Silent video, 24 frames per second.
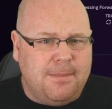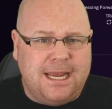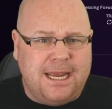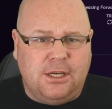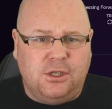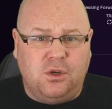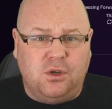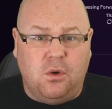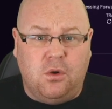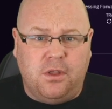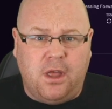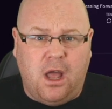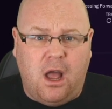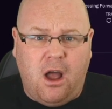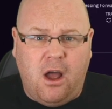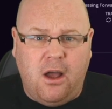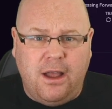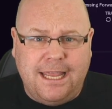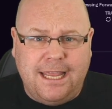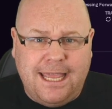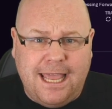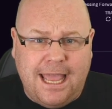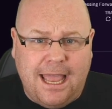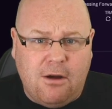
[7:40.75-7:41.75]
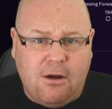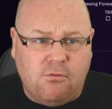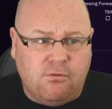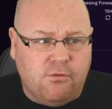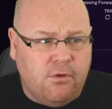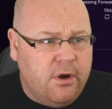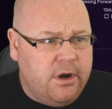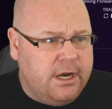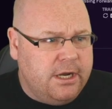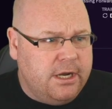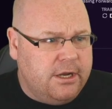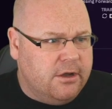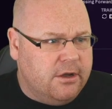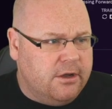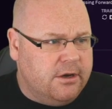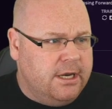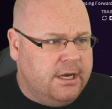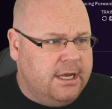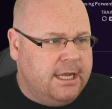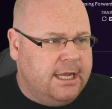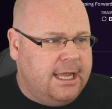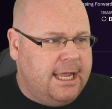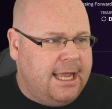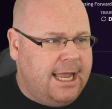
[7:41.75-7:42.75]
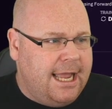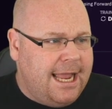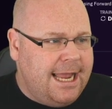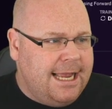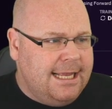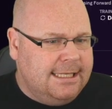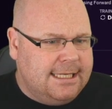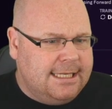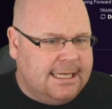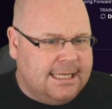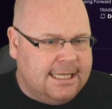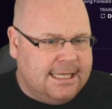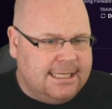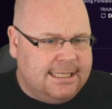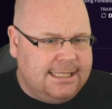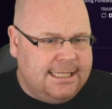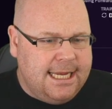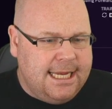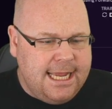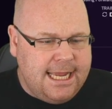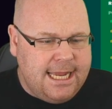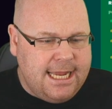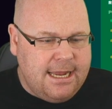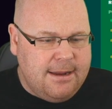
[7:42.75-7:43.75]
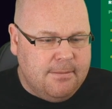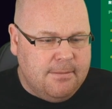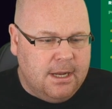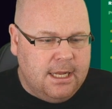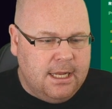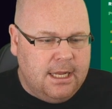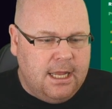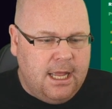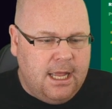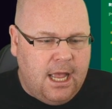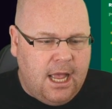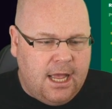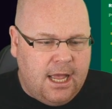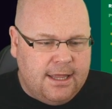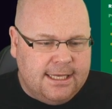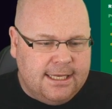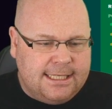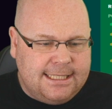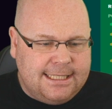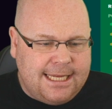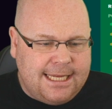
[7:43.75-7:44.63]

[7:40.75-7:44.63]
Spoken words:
make sure that I get Runnigan into the team at the